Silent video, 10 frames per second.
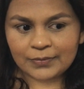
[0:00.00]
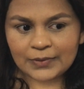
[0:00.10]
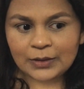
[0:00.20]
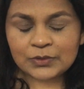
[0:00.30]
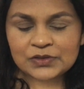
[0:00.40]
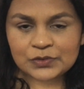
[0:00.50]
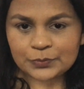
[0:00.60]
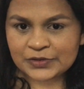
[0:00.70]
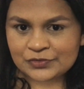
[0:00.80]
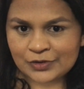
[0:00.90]
it was
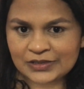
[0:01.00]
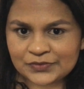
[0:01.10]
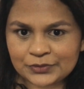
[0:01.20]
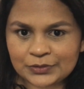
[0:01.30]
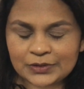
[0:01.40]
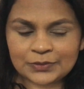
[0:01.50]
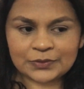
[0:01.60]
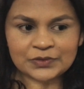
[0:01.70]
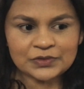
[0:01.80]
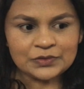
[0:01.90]
super stressful. It
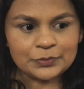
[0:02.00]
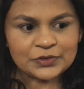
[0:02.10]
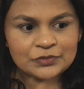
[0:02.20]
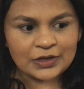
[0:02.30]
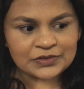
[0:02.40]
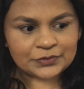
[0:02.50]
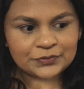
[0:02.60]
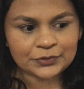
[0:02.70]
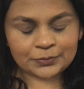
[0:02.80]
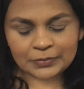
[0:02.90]
was super stressful
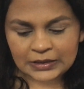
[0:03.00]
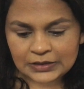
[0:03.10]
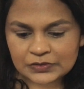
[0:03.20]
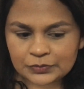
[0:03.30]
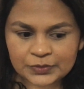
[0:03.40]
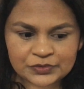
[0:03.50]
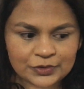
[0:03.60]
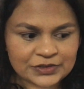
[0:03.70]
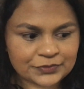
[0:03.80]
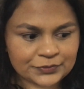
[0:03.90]
for me, super
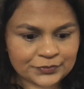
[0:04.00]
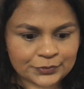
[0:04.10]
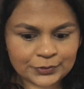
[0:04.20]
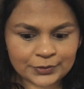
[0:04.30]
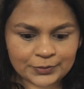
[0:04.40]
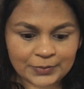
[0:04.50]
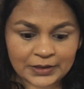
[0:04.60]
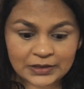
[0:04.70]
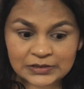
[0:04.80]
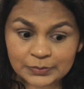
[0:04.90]
stressful for my
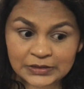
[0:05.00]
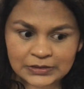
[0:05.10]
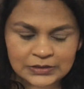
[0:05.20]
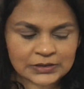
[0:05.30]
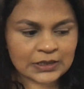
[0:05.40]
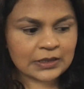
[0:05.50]
husband.